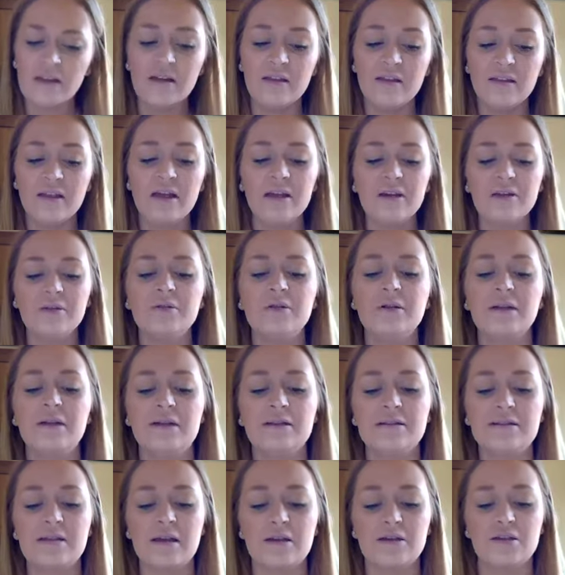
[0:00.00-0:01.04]
Then Houdini
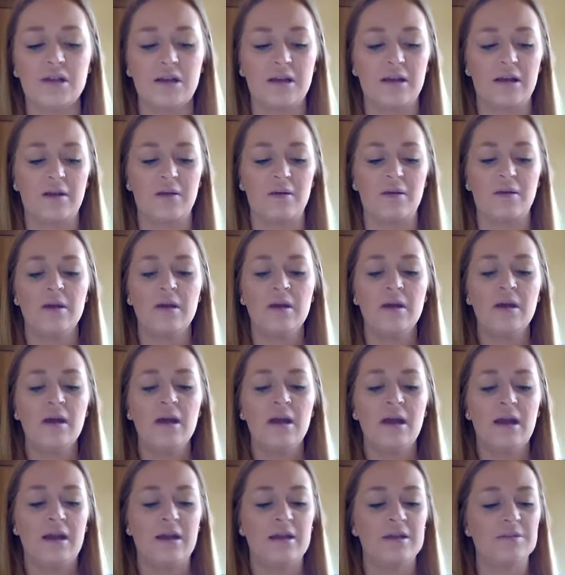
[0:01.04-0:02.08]
said, shaking
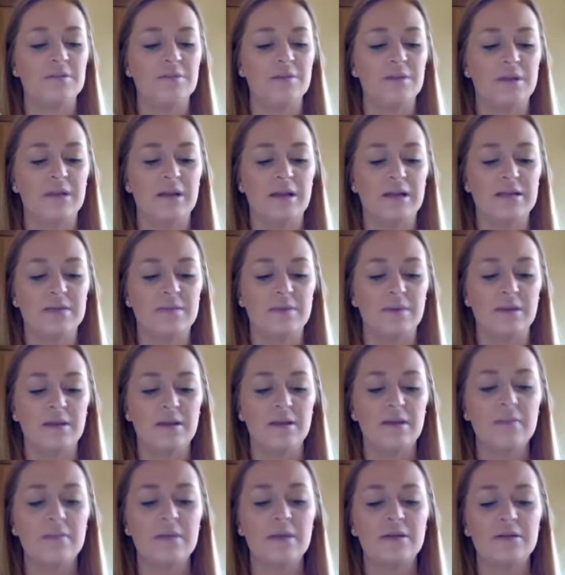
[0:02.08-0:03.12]
hands with the last man,
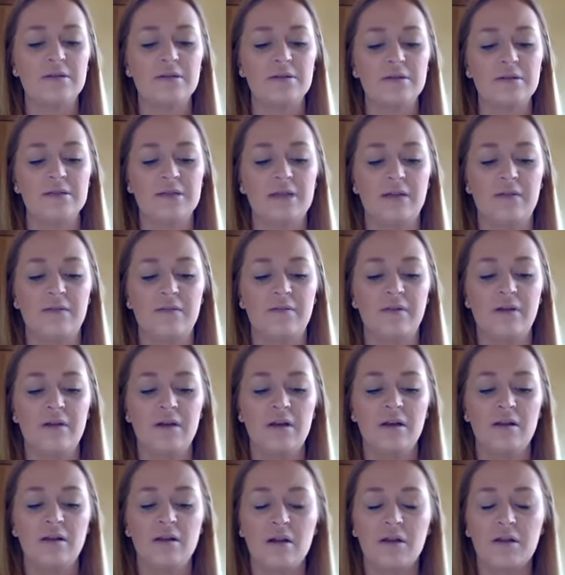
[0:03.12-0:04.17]
let me enter the safe.
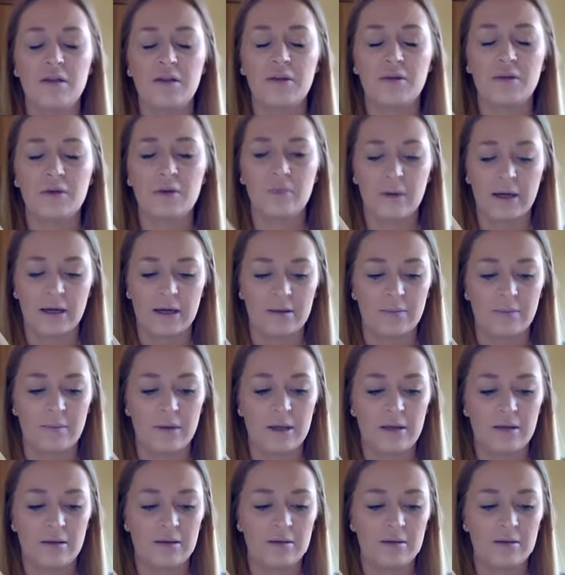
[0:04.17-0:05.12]
Lock the door behind me.